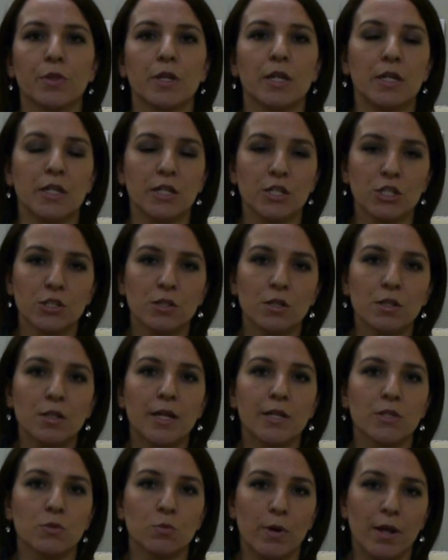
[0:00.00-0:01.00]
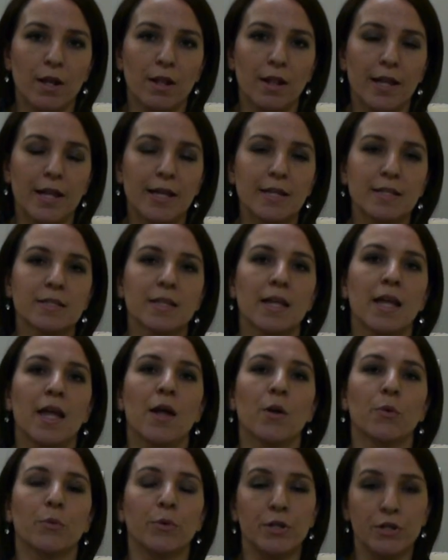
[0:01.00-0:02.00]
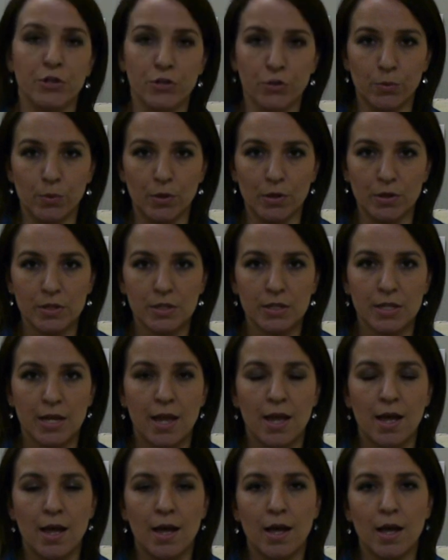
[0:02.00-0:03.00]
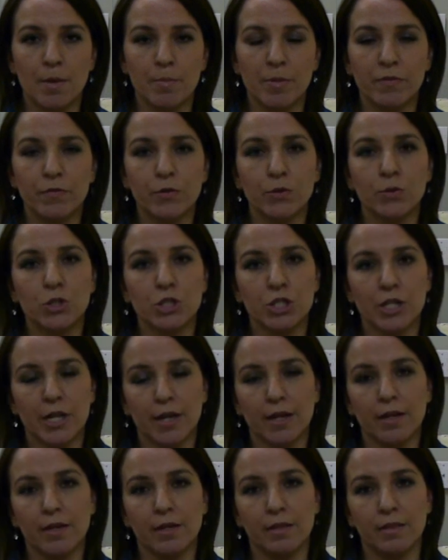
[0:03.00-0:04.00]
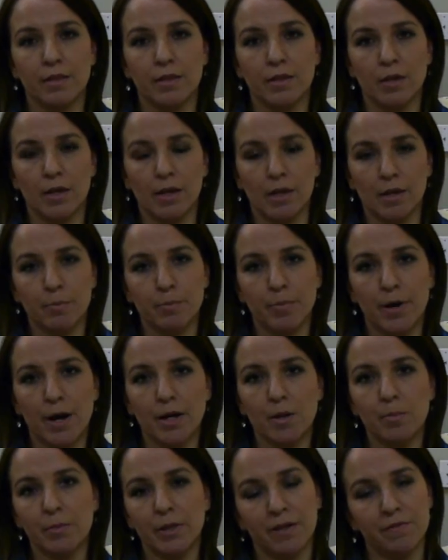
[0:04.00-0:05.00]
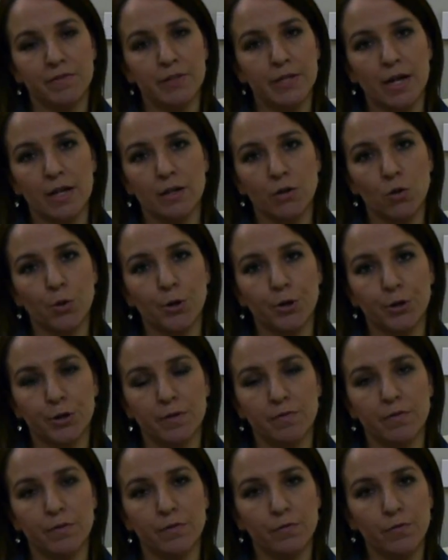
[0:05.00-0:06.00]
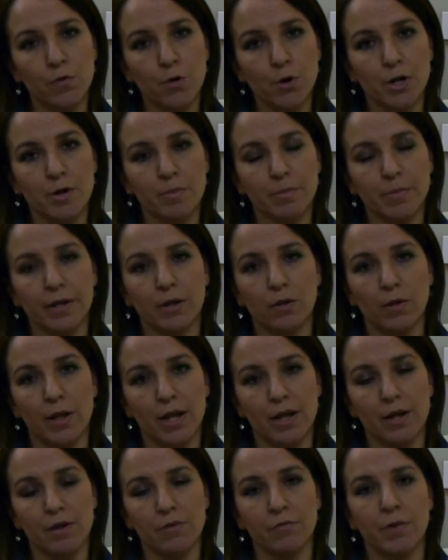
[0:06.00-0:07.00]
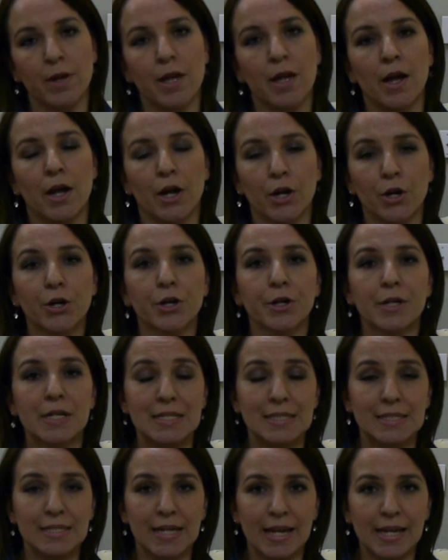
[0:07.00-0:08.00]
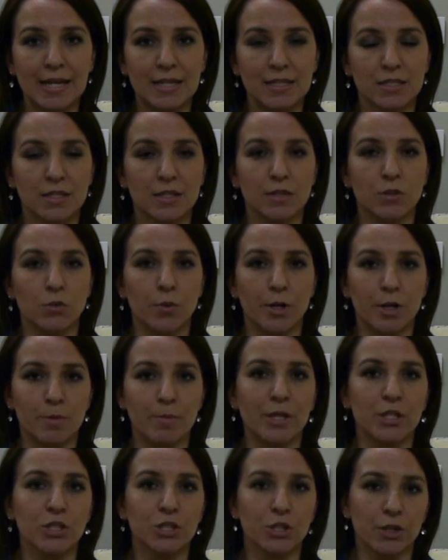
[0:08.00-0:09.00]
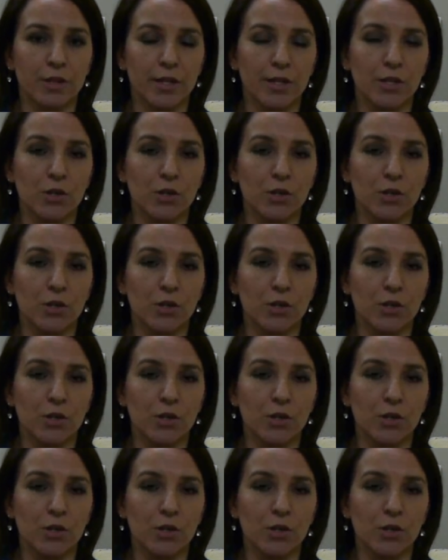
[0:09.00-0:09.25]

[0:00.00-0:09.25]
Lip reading: initial as well as renewals. If you check the bottom left-hand corner of the form, it'll have a current date. You want to make sure that